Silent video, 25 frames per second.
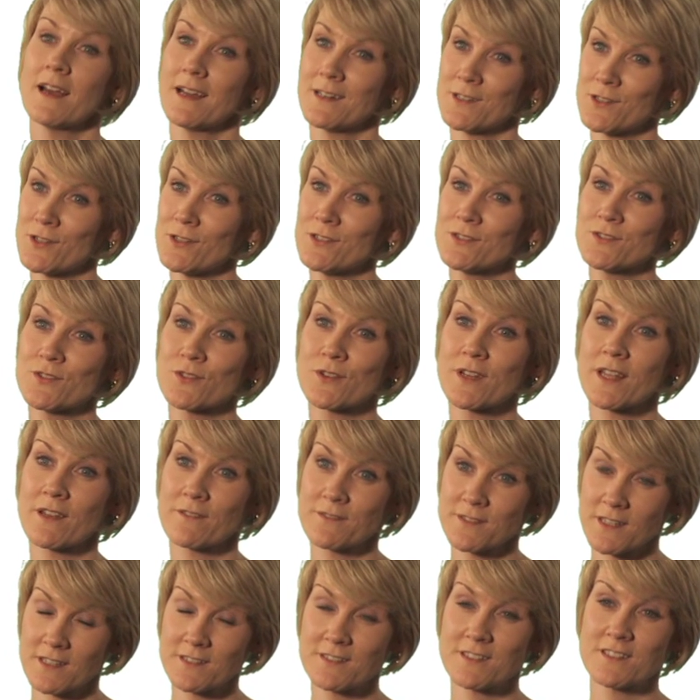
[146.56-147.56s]
and also
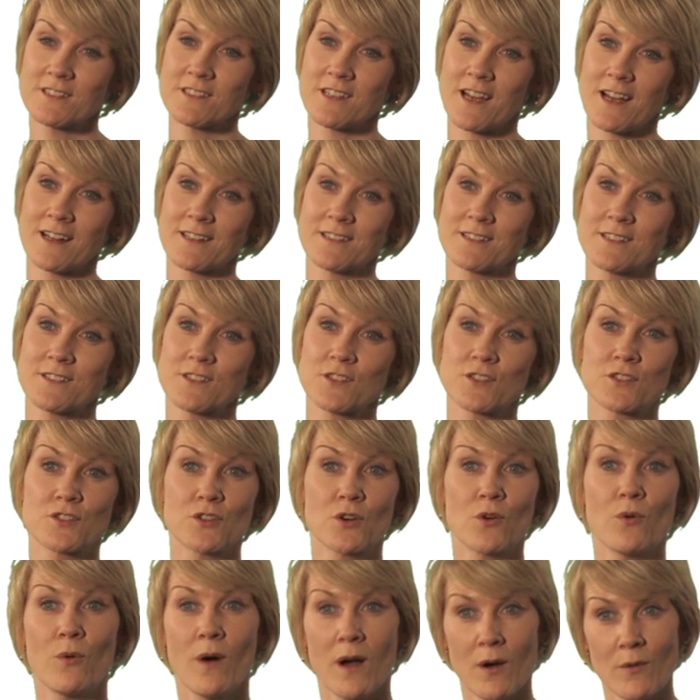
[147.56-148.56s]
gives us a chance to
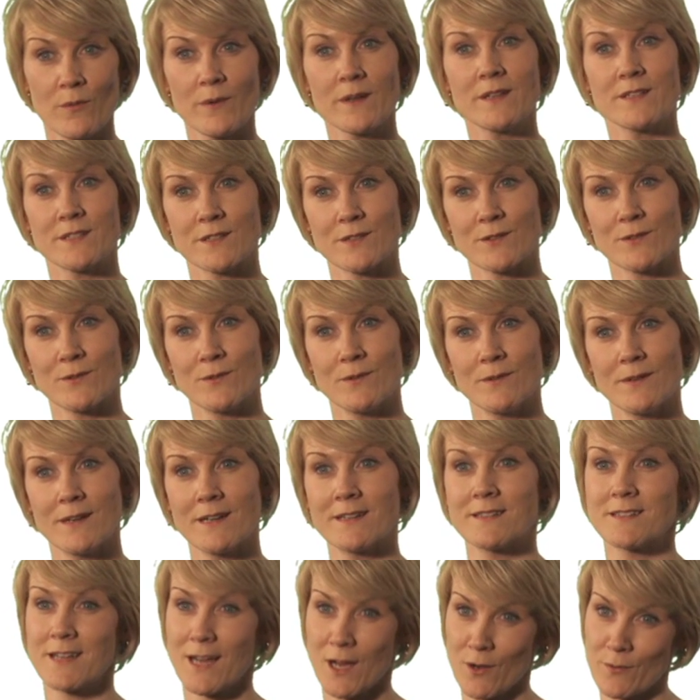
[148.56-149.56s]
show what we do
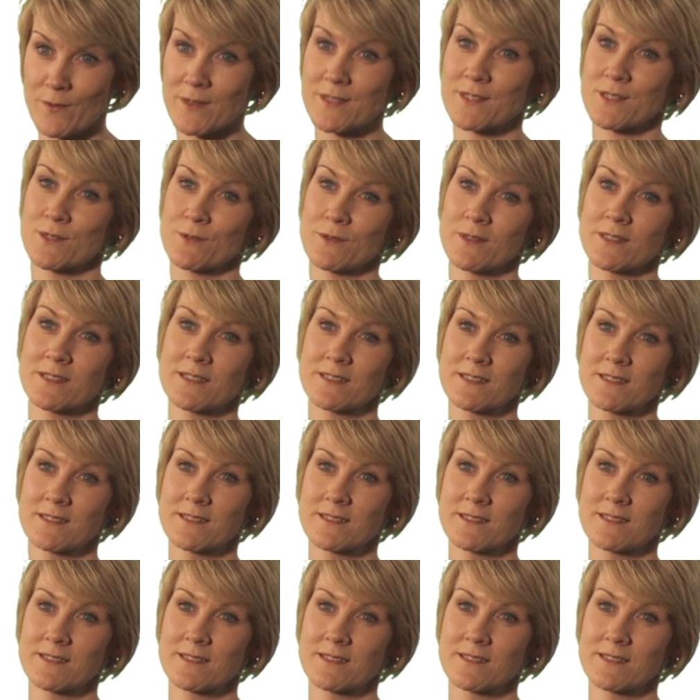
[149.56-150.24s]
and how we do it.